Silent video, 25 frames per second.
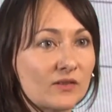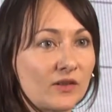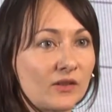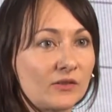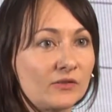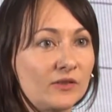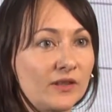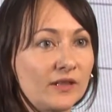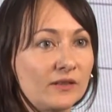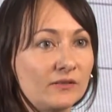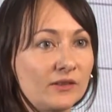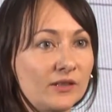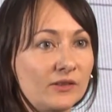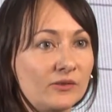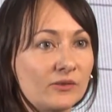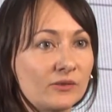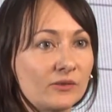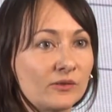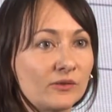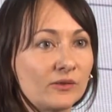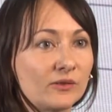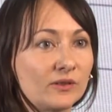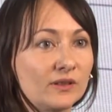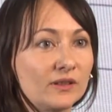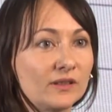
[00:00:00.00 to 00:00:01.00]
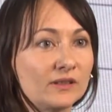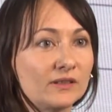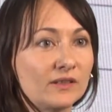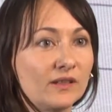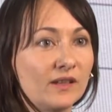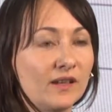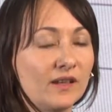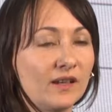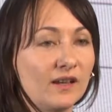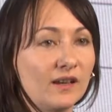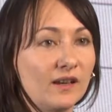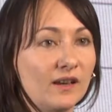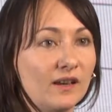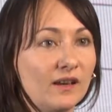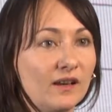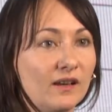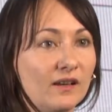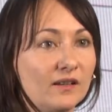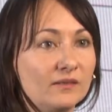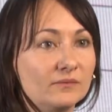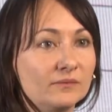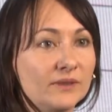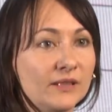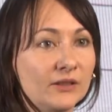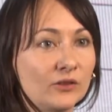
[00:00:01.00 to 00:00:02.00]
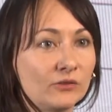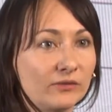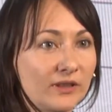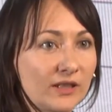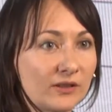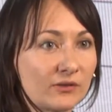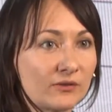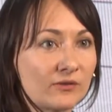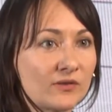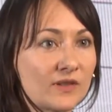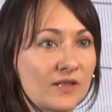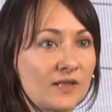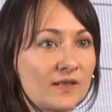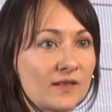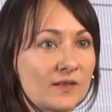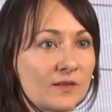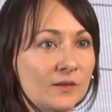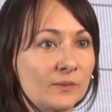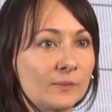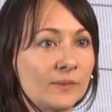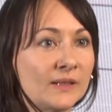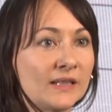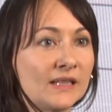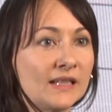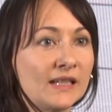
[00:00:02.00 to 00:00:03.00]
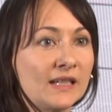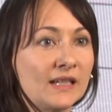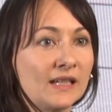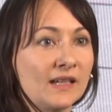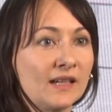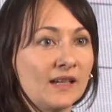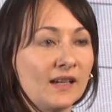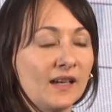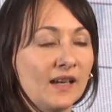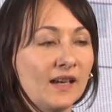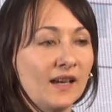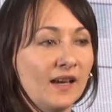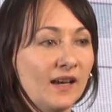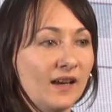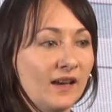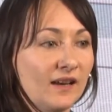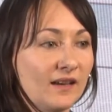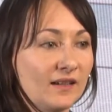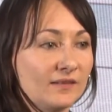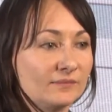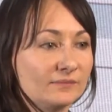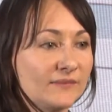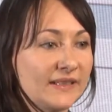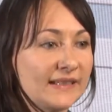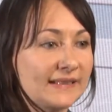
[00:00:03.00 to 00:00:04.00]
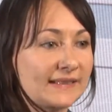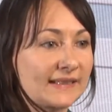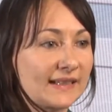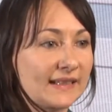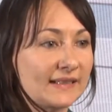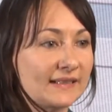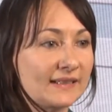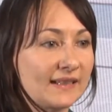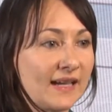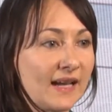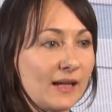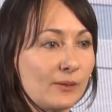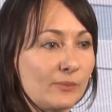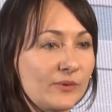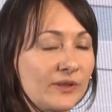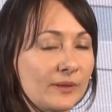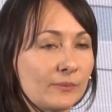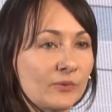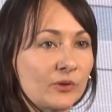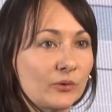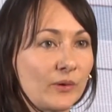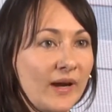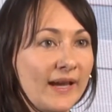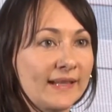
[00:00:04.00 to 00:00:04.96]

of their regional innovation system. It can help them to